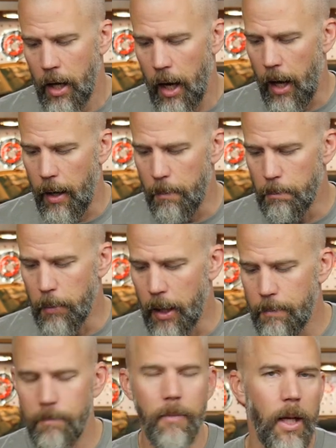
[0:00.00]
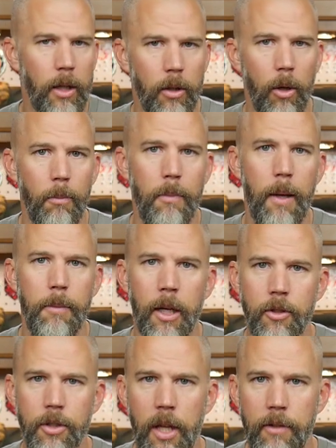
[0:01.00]
Uh, but I don't know, maybe I
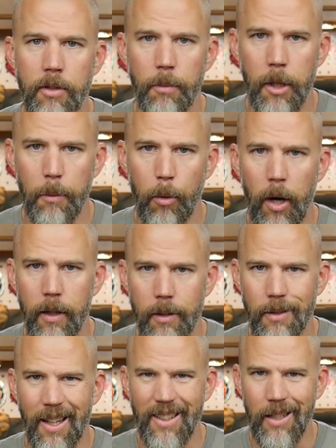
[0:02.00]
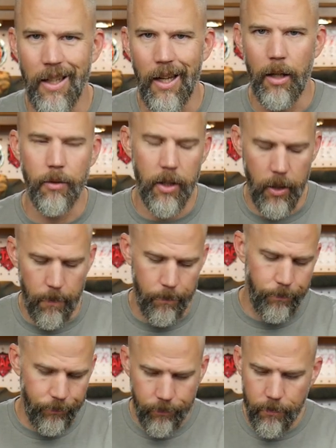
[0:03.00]
just gave somebody a product idea out there.
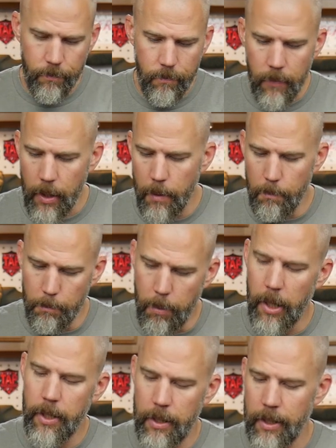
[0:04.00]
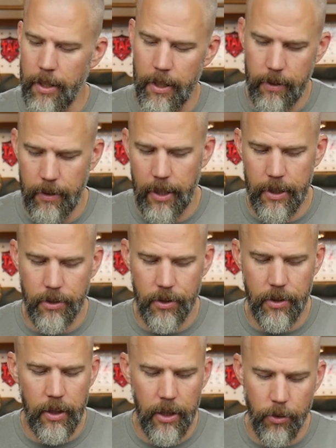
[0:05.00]
But again, that's
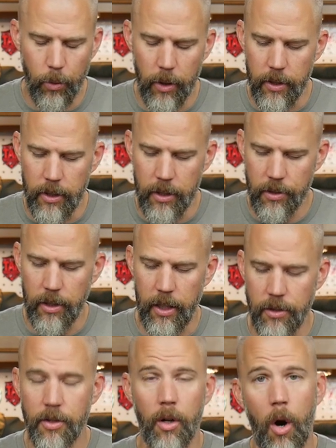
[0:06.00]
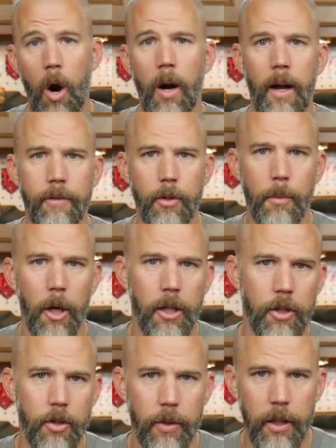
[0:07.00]
that's one of the dislikes. There are
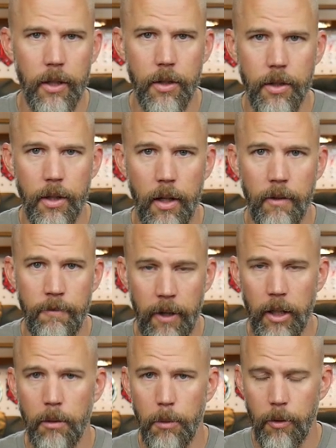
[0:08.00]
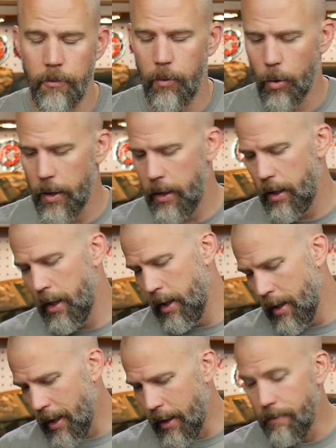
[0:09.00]
aftermarket triggers available for it.
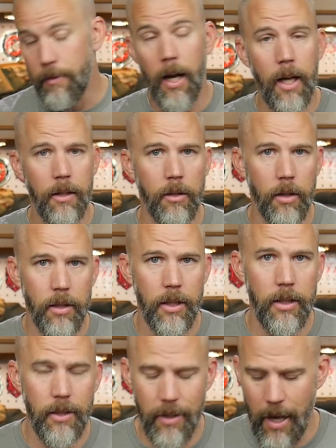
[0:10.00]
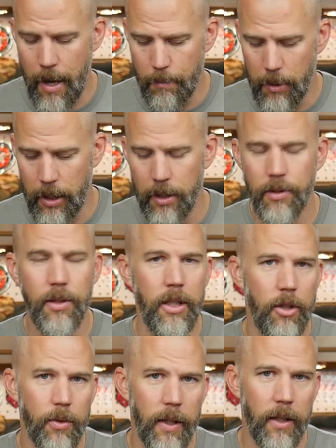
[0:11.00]
I have not looked into that because
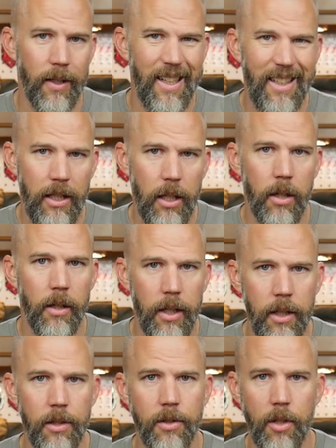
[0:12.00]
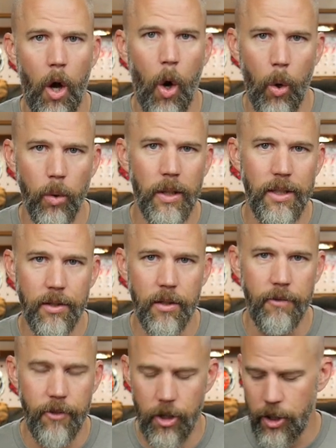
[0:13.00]
the trigger in here is wholly
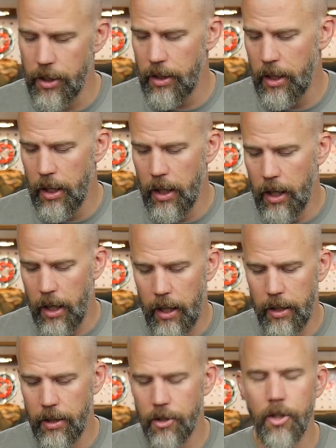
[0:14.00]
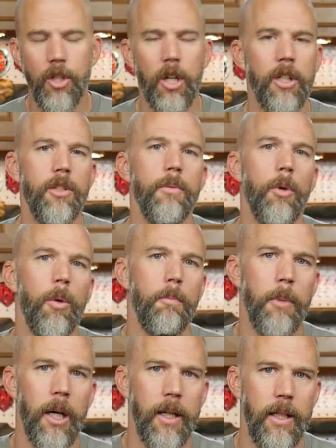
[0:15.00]
sufficient. Uh, it is adjustable,
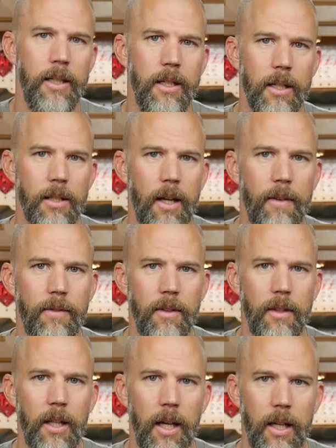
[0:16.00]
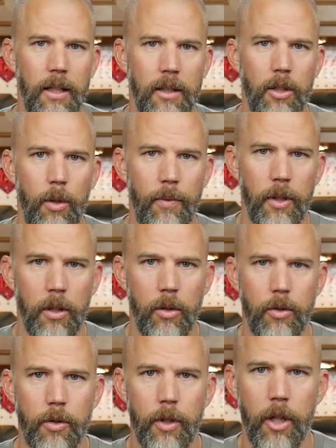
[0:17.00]
but it does have the goofy little
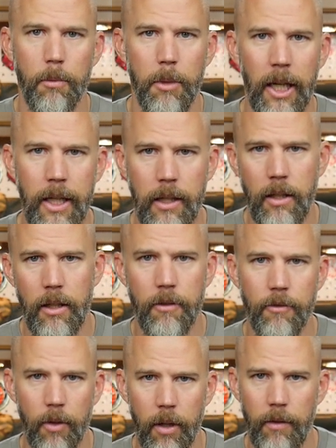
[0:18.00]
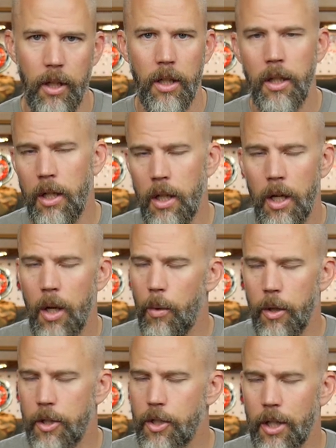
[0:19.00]
trigger blade in front of it,
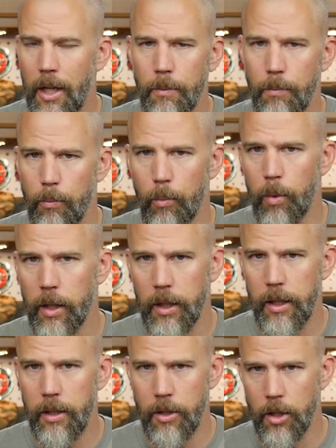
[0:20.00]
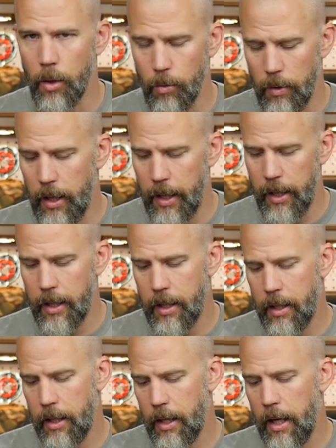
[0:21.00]
which I really don't like.
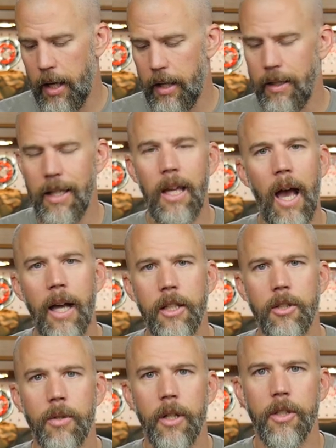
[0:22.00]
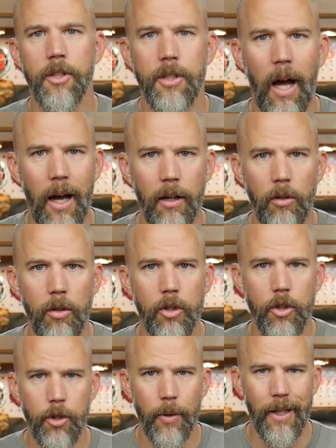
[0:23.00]
Uh, the AccuTrigger style
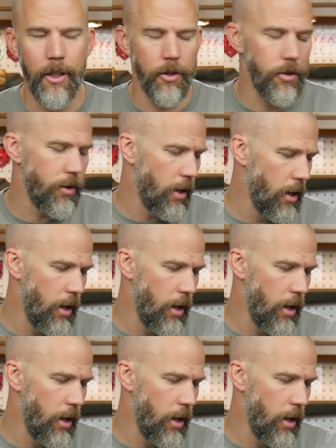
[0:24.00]
triggers